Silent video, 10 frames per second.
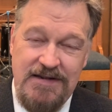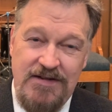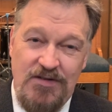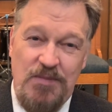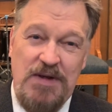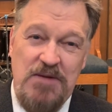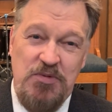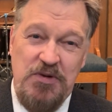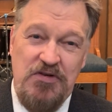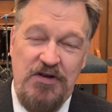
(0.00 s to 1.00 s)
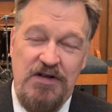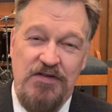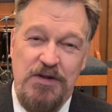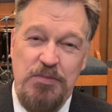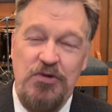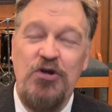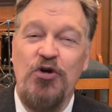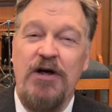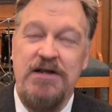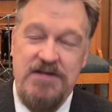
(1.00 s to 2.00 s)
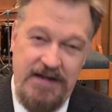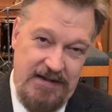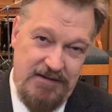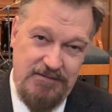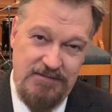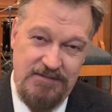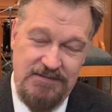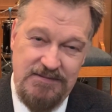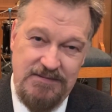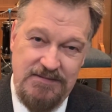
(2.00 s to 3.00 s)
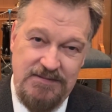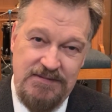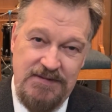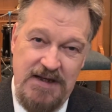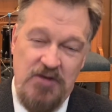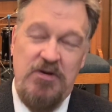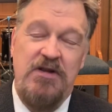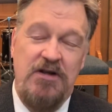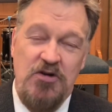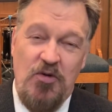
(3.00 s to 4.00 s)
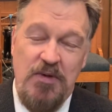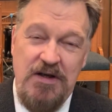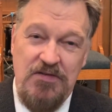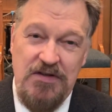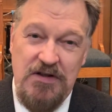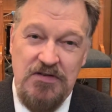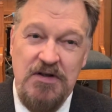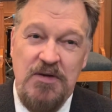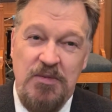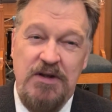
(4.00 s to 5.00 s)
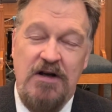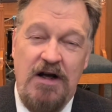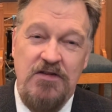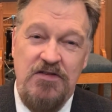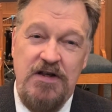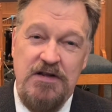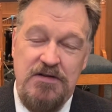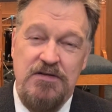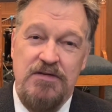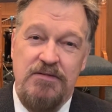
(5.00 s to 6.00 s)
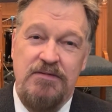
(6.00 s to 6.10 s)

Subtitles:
Sometimes we serve in obscurity, and we think nobody sees, but God sees.